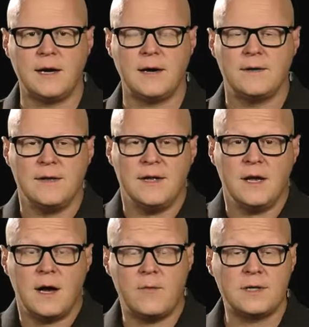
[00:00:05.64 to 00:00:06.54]
I
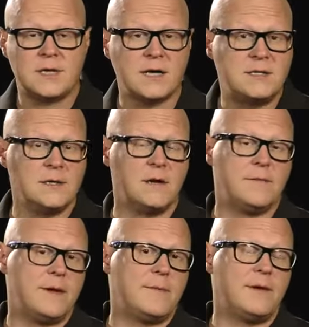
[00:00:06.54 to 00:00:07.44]
want to talk to you a little
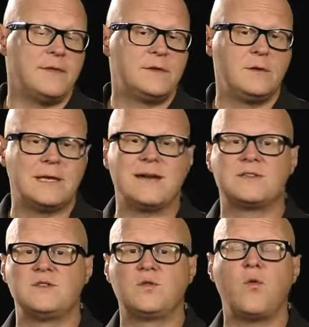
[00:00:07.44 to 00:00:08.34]
bit about the
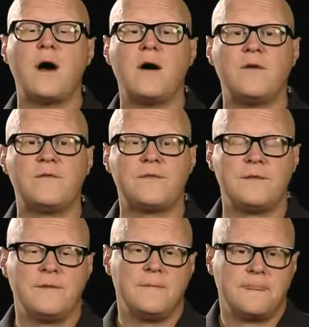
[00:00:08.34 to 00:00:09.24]
2012
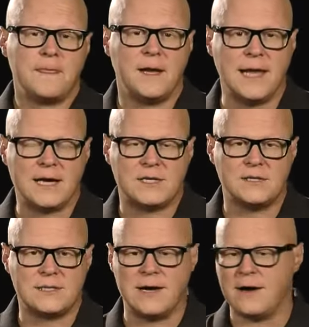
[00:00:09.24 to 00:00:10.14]

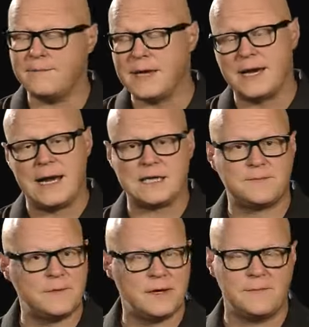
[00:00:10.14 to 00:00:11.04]
elections. Now, I'm not an
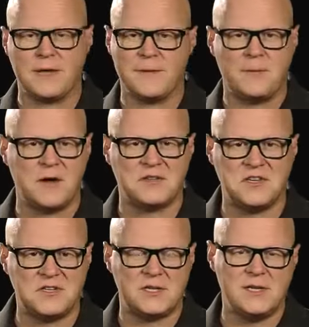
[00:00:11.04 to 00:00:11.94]
expert, I'm not a
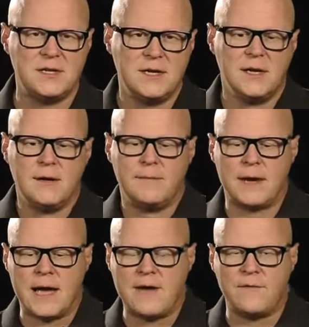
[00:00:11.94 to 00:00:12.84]
politician,
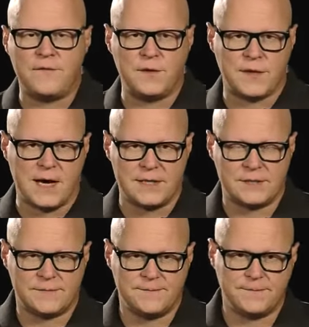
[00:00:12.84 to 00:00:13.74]
but I have a few thoughts.